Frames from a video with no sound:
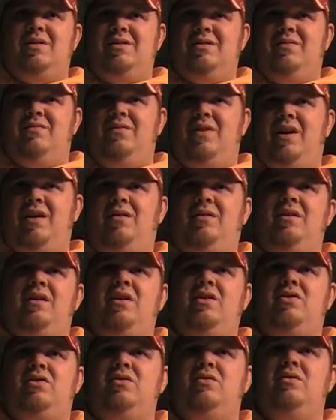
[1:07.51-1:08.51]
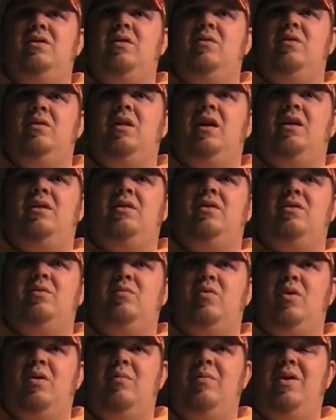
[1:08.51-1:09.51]
is a vital issue they would like to know
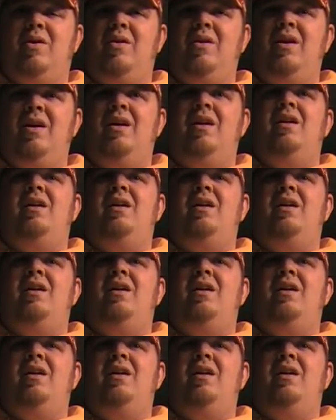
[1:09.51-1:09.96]
more about,